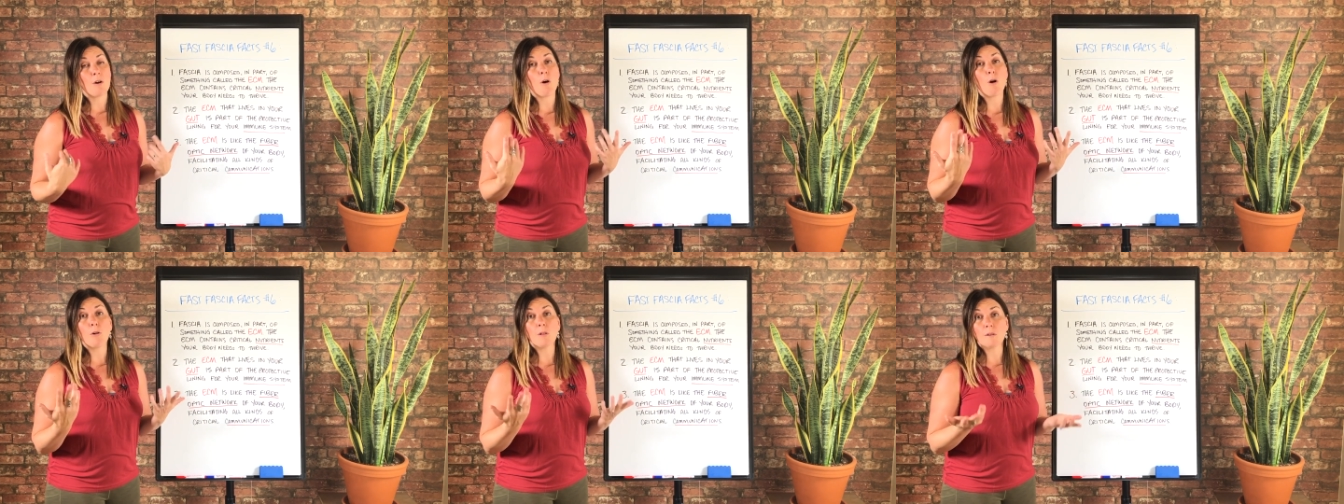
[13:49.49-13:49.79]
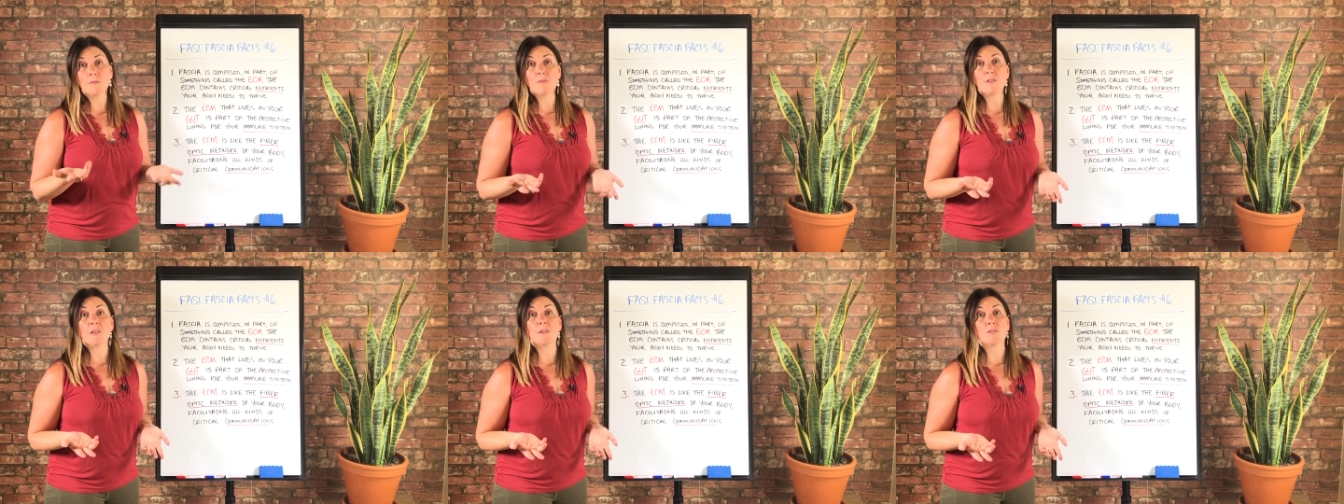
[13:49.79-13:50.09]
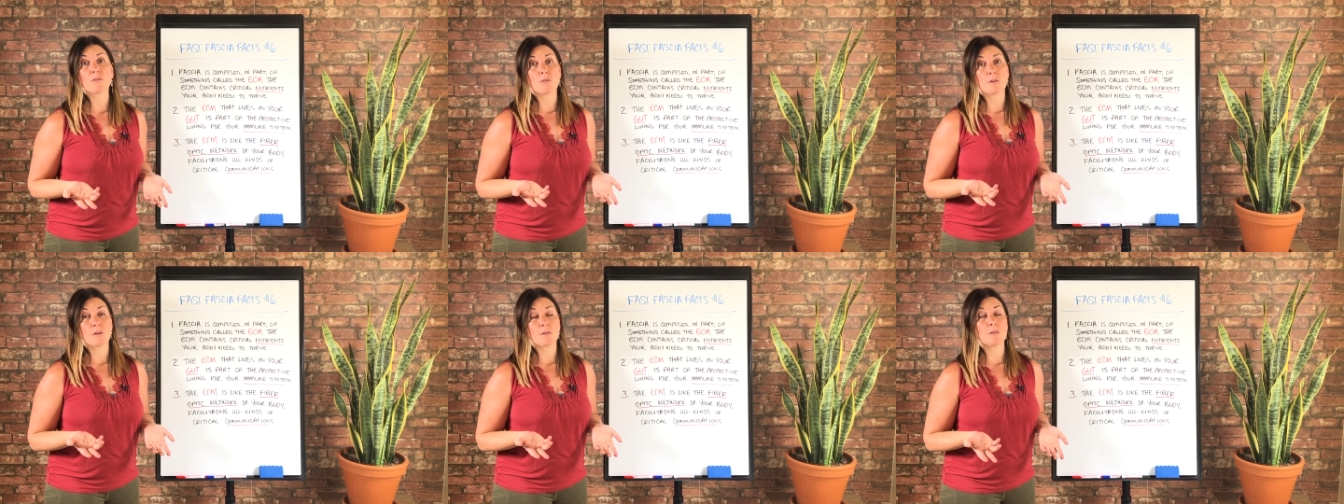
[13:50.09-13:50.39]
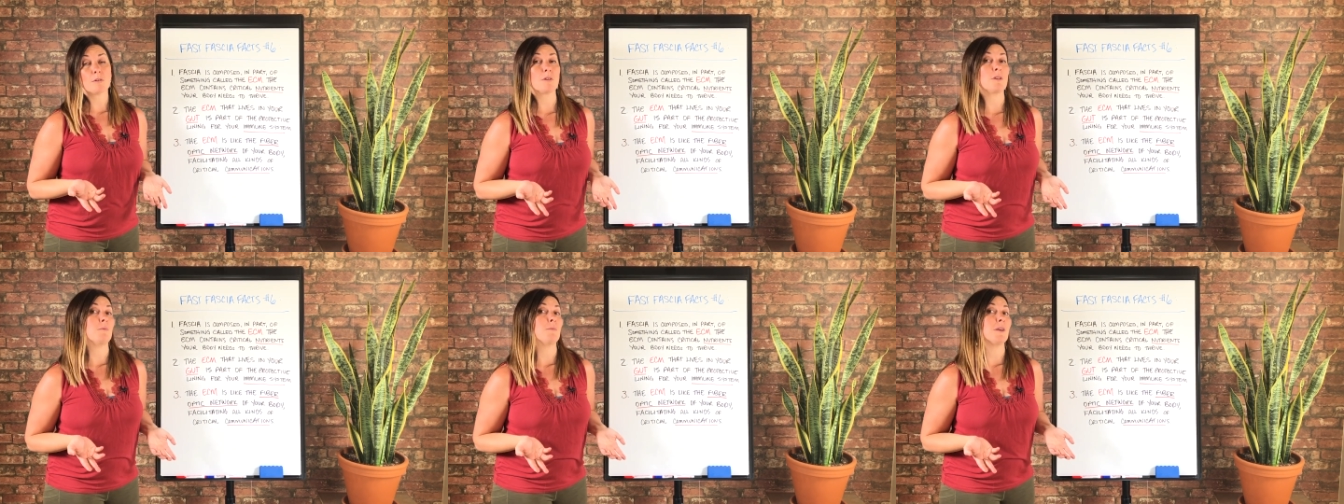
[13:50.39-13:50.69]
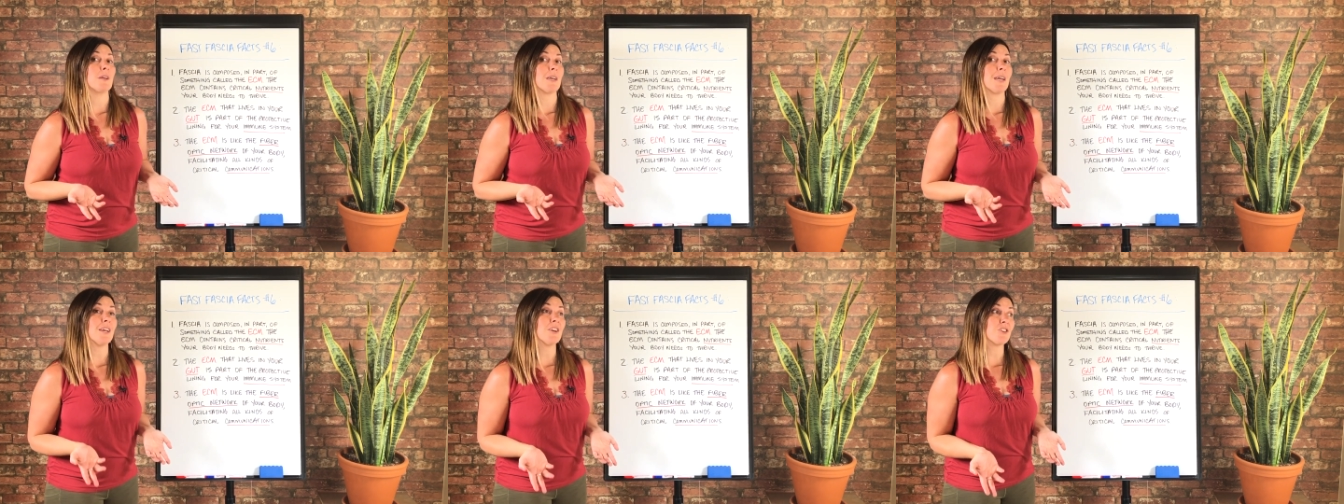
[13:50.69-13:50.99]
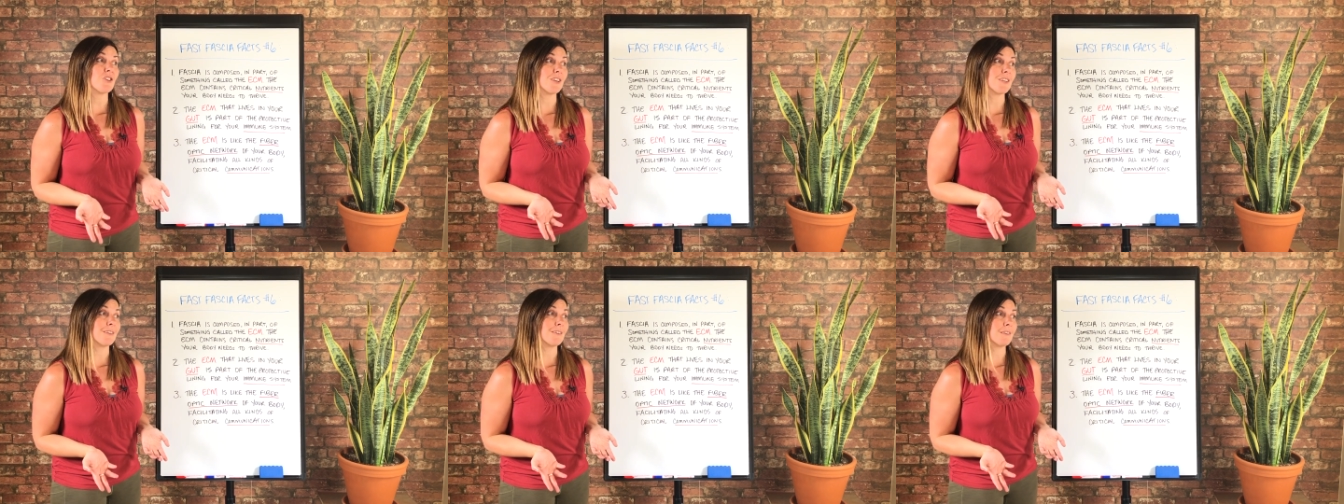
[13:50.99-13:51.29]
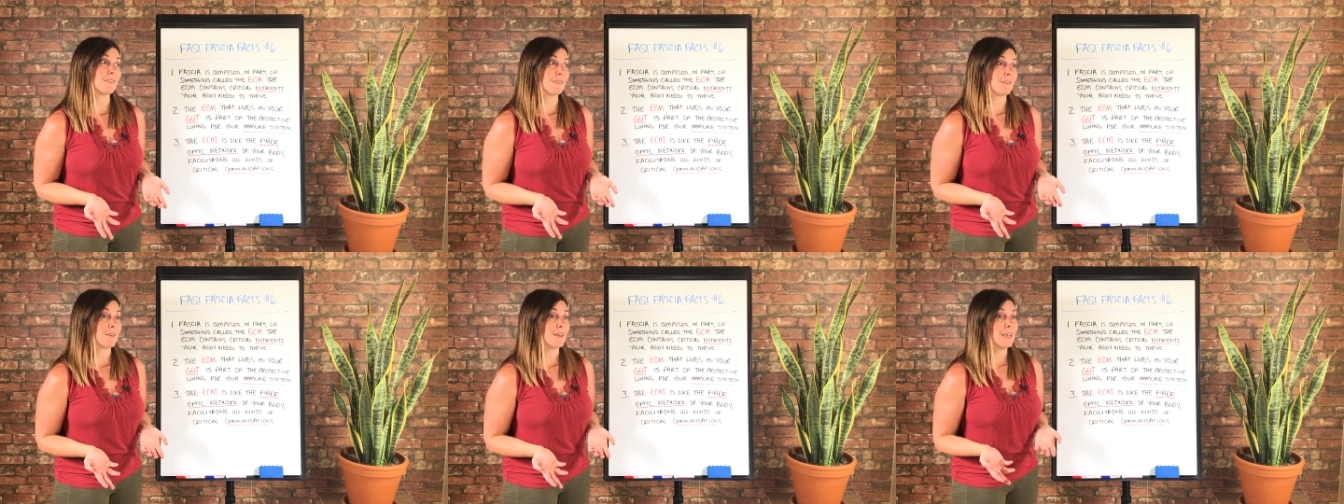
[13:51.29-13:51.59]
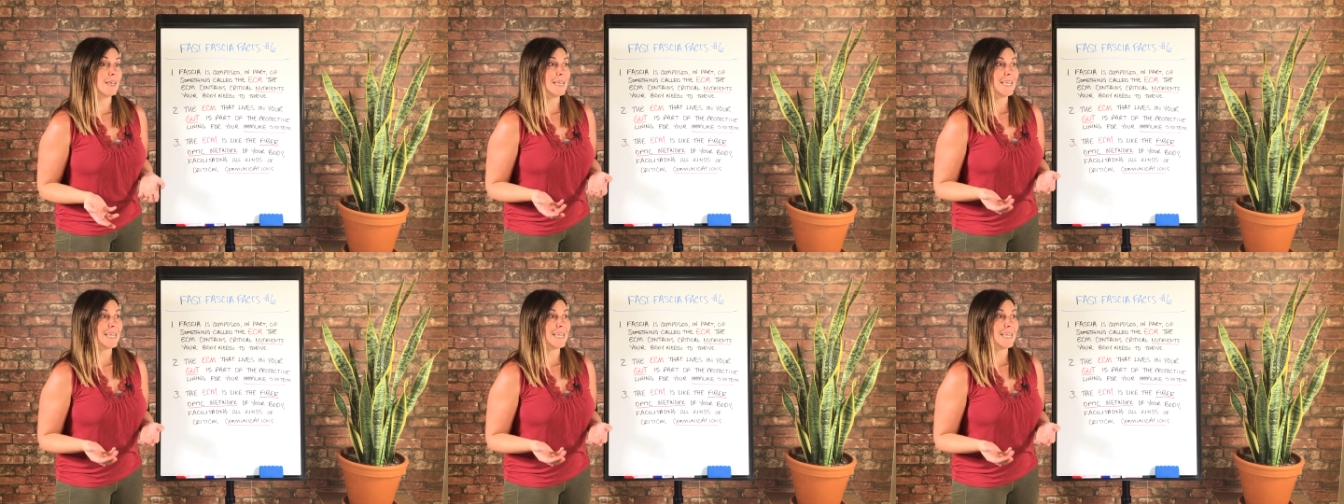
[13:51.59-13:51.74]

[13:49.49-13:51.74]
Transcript: all of these critical communications,